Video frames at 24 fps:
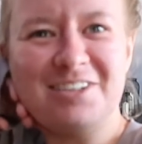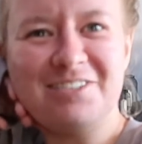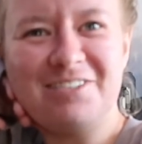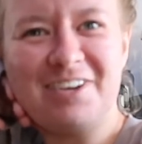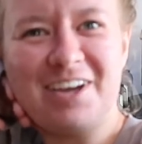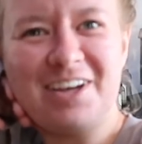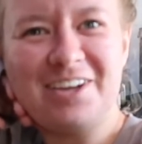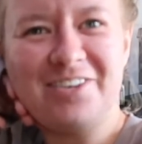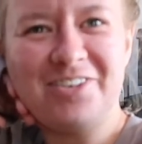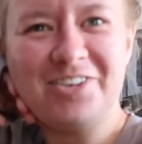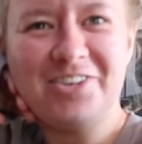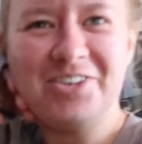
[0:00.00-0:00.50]
so for
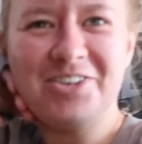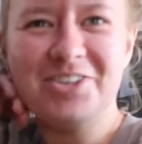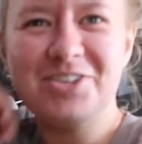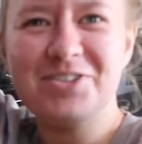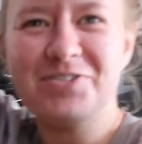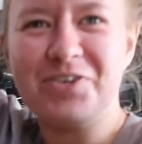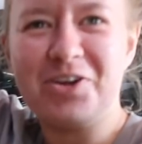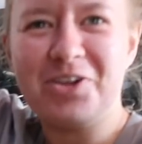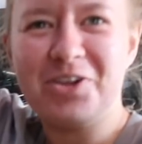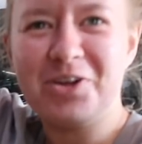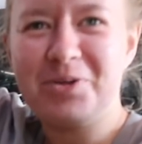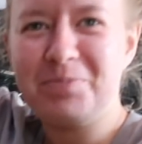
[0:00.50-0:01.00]
anyone who's
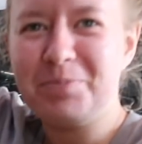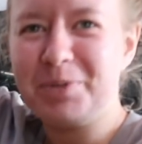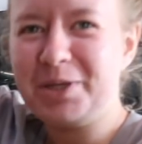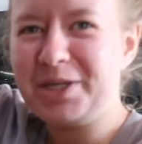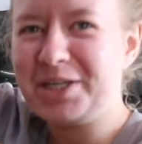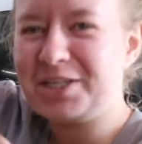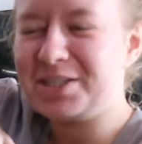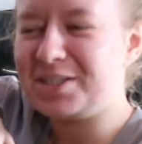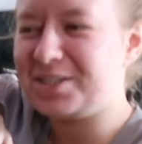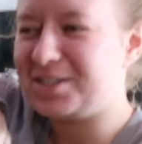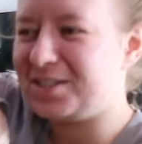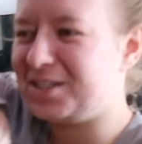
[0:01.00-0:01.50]
followed
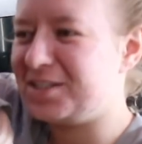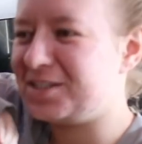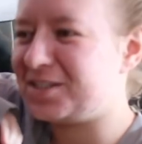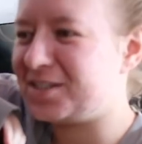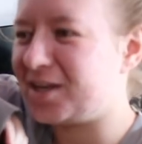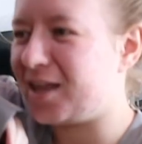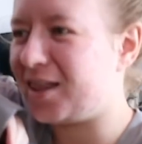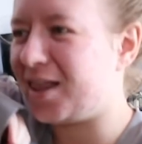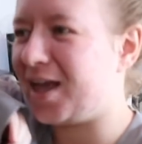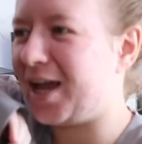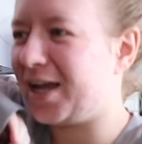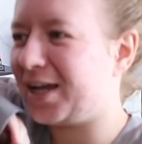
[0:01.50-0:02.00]
me since
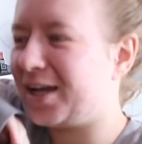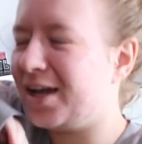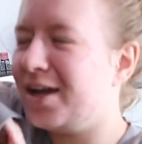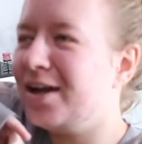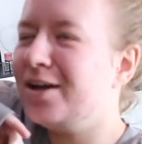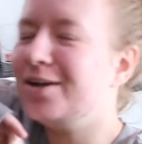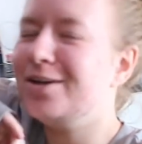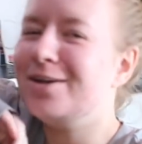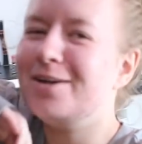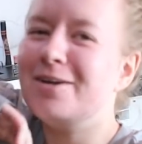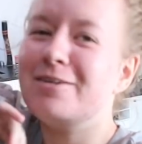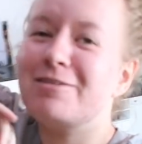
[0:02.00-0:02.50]
I like
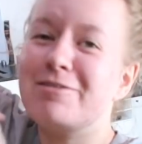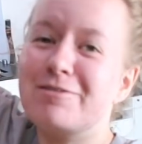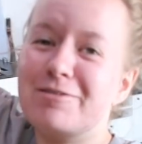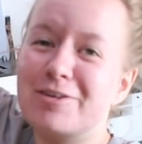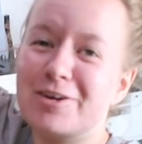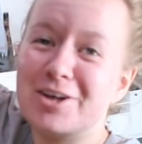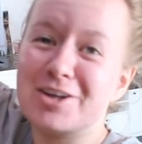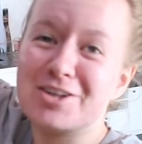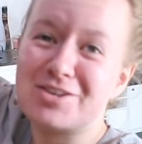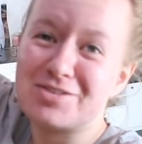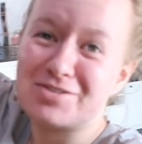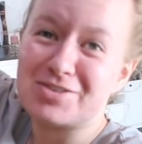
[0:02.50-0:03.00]

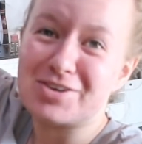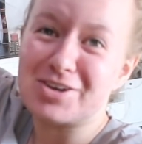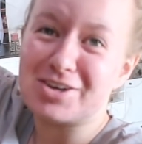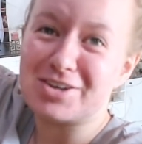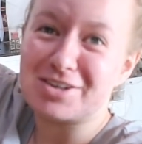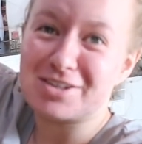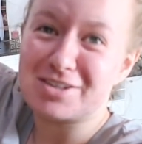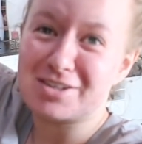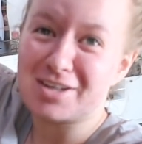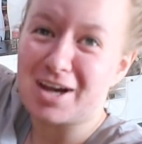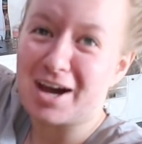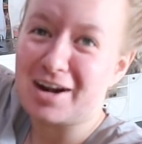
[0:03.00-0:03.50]
first
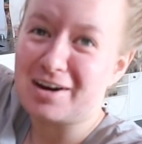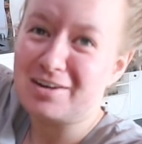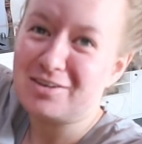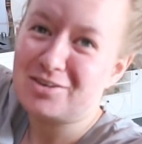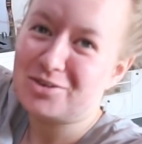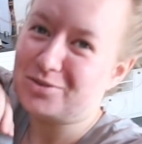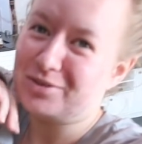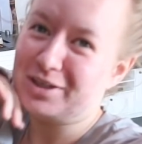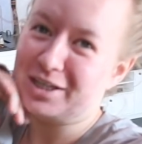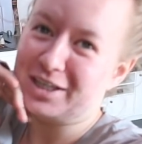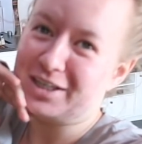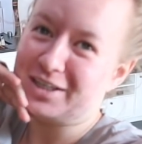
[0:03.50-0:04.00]
started
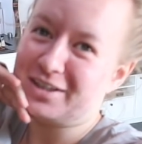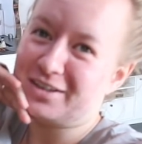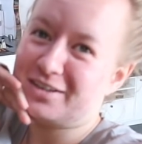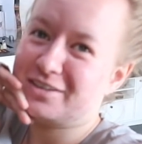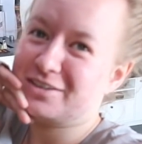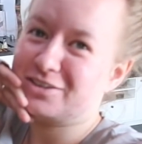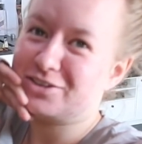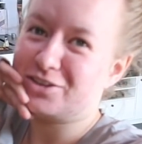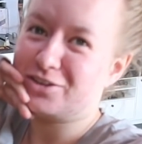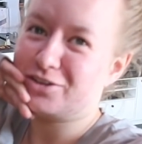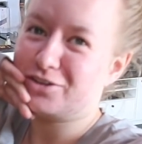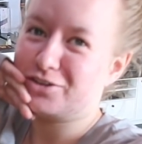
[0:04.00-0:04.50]
doing
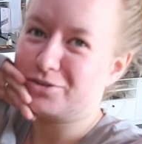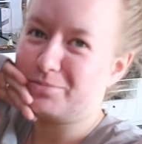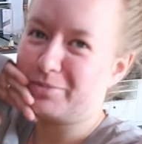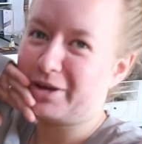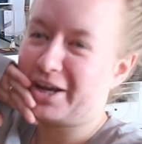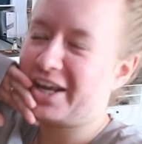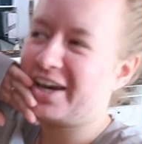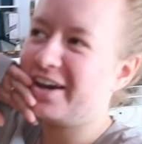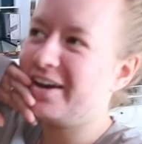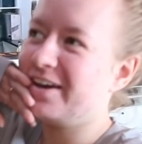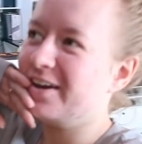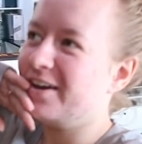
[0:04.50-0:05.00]
social
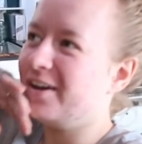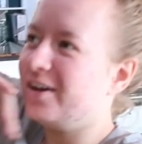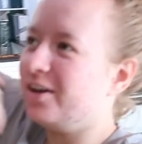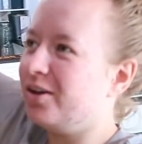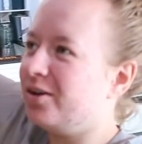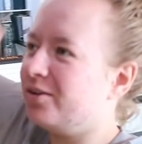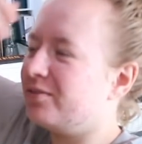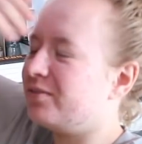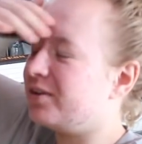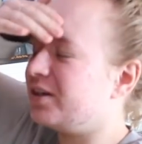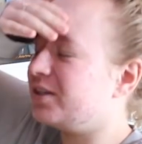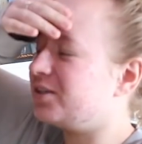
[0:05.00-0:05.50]
media,
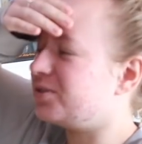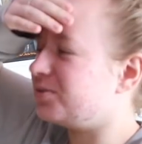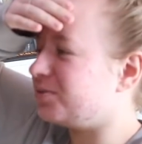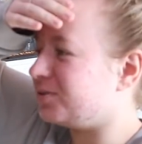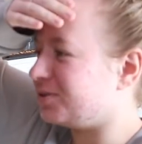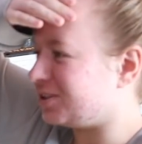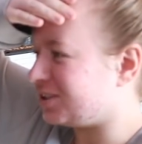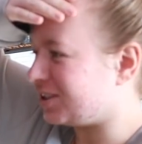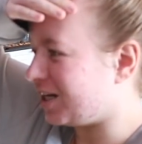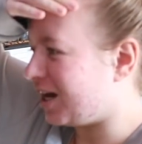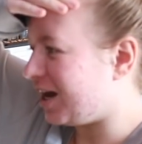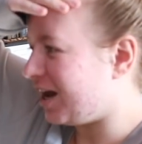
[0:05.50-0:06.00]
which
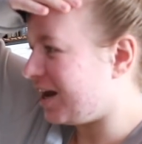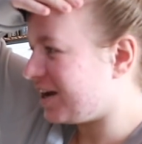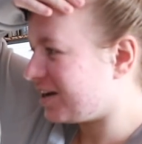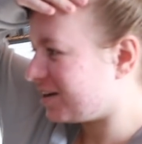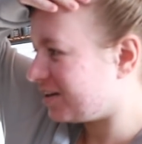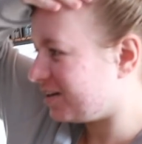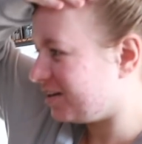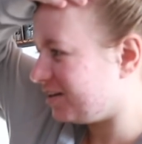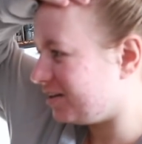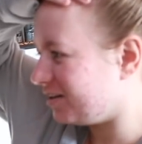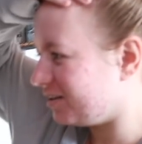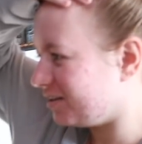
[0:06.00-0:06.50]
was
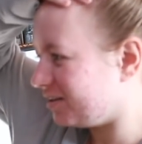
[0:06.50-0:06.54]
like,